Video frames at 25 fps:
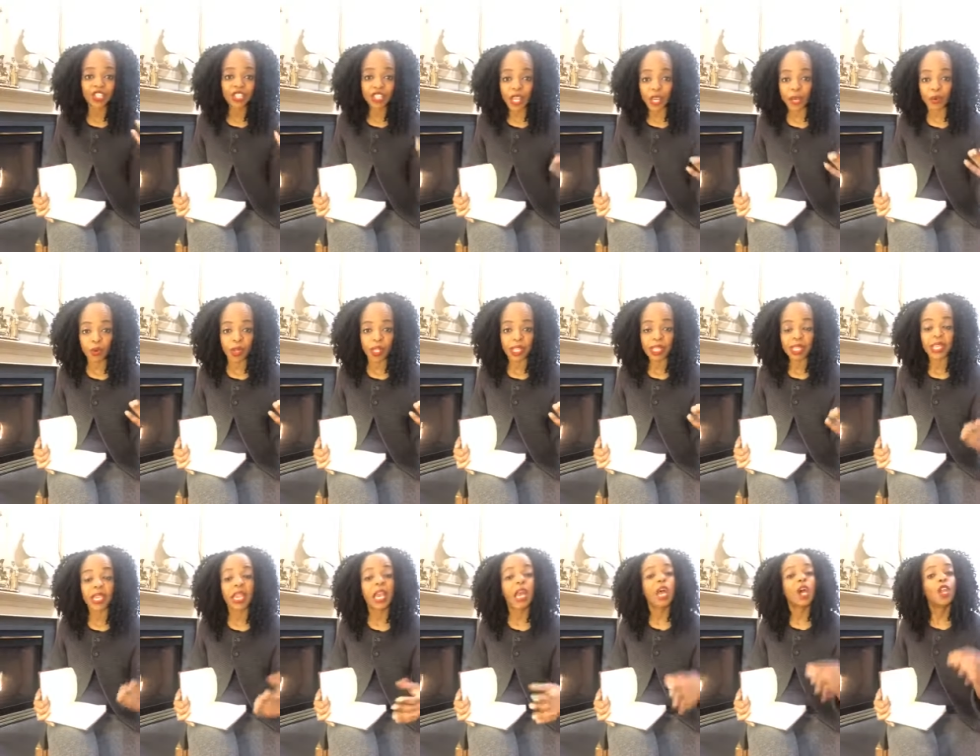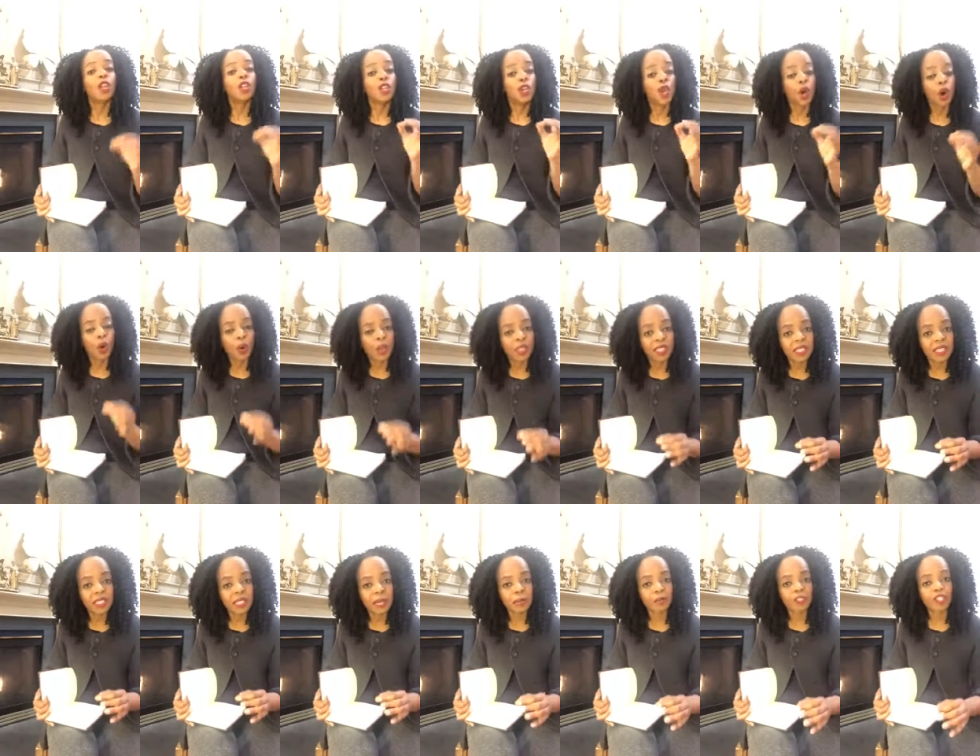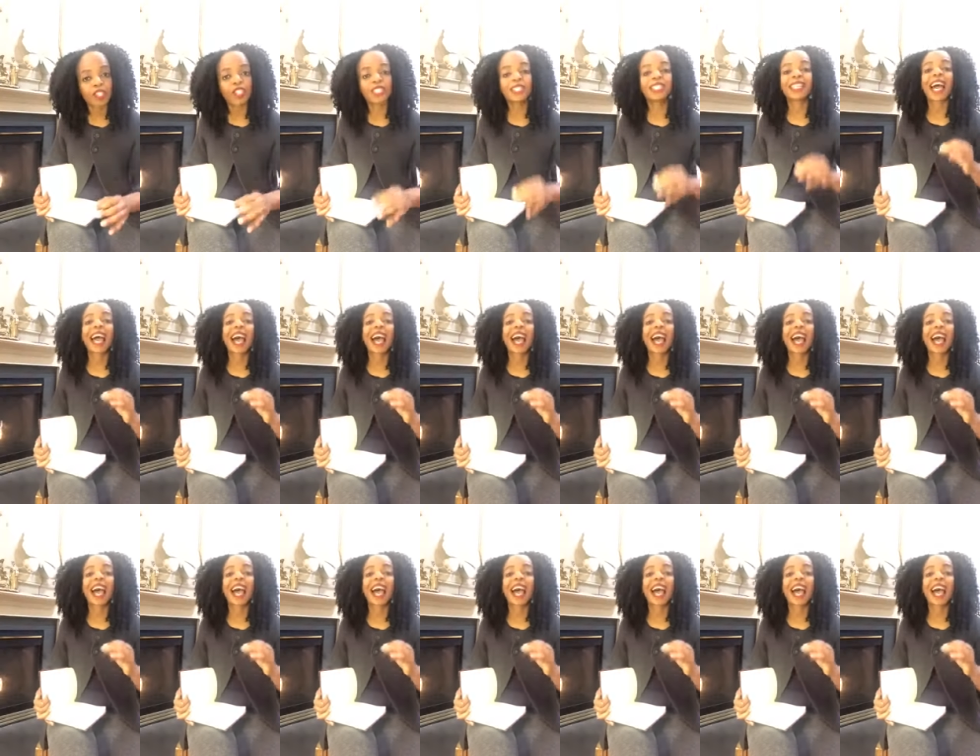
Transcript: generally. No assumptions.